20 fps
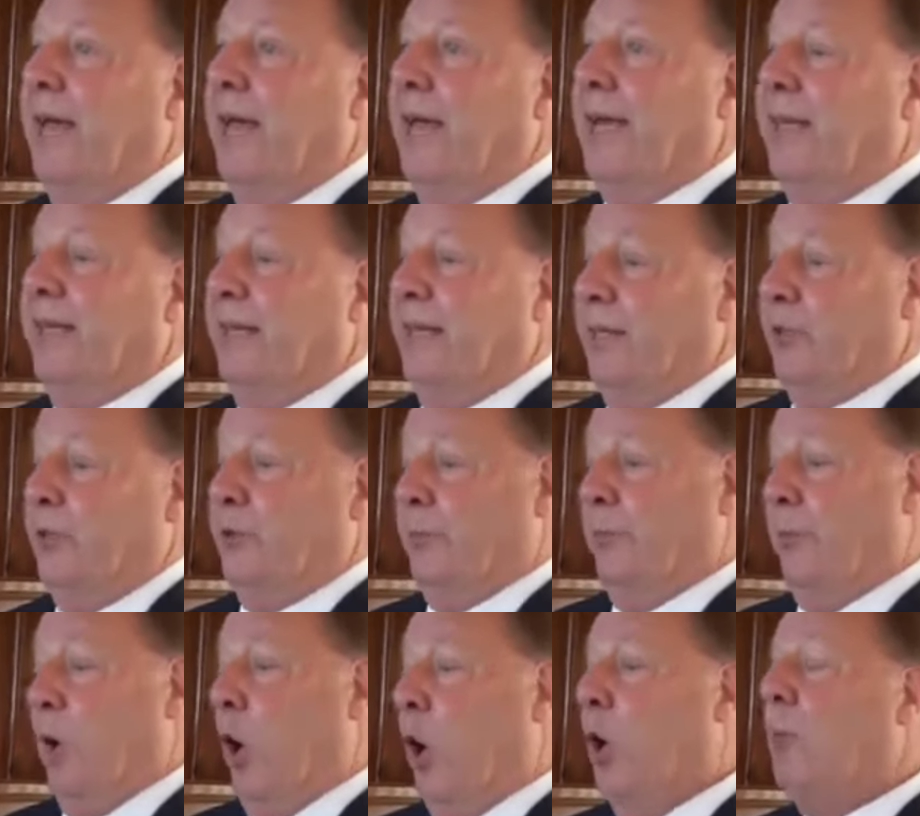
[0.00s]
and it
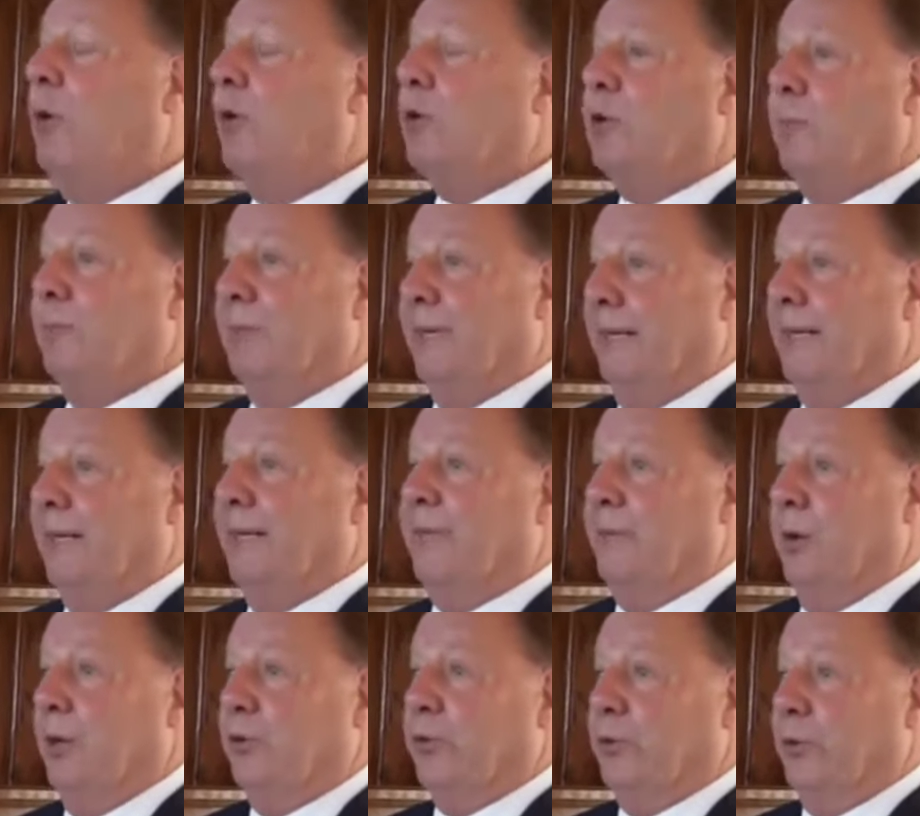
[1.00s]
is almost completely
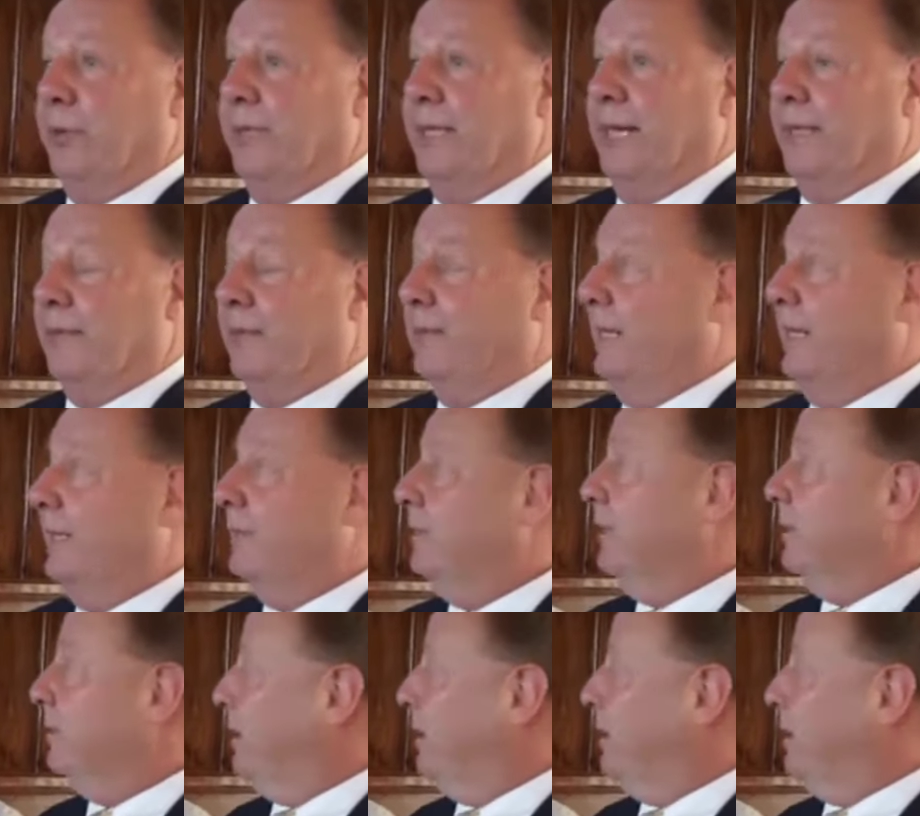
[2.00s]
functional in that sense,